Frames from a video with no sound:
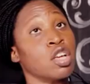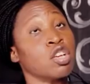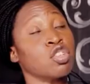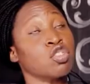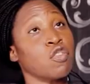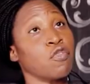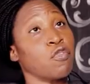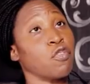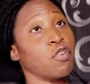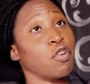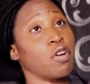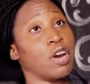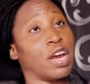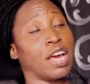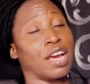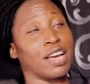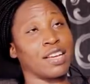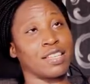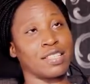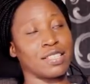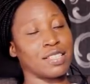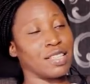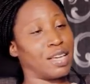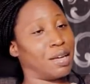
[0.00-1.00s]
So for
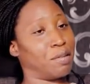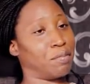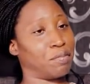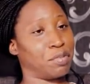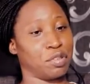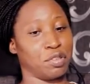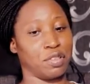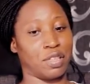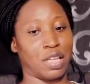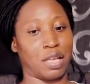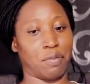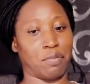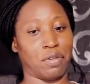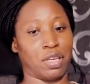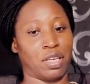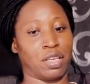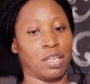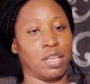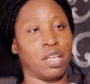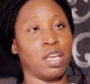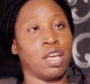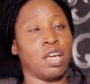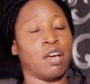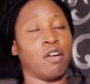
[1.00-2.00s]
example, I
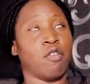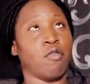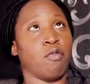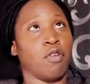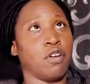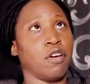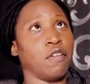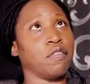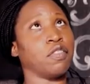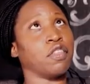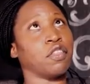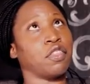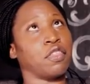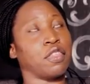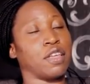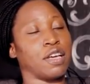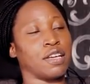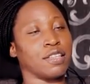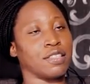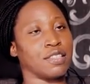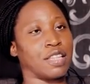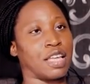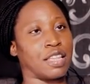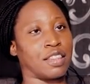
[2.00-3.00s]
mean, one of the
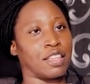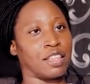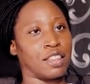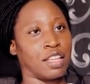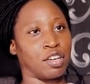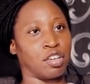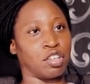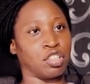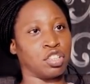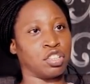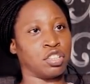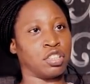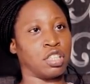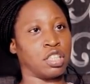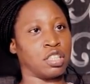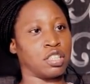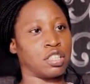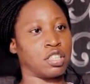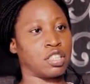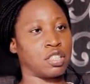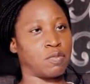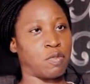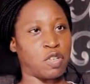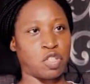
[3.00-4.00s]
things that the Lagos
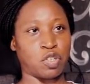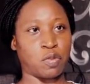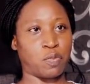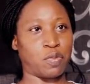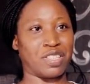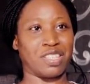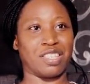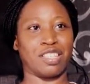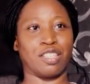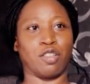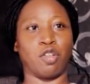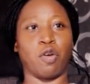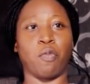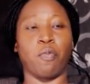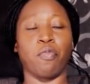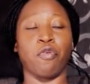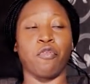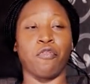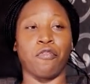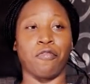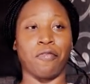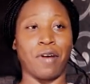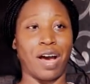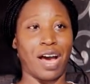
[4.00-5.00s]
State Special Persons Law
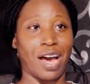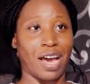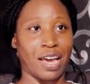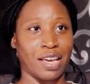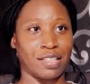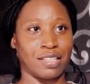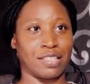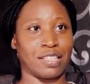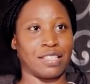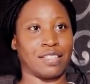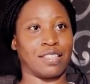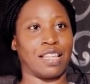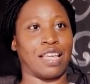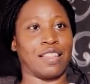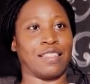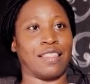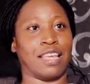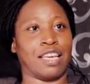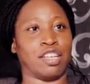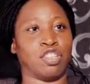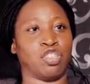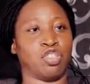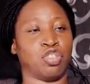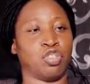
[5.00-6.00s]
provides is that
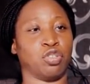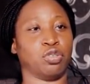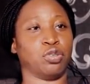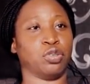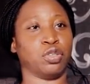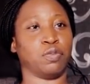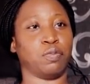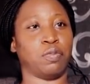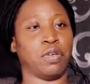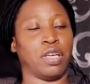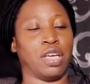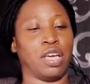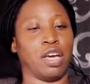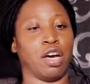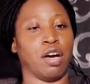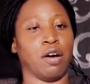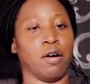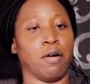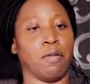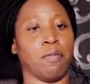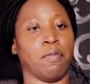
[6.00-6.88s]
there should be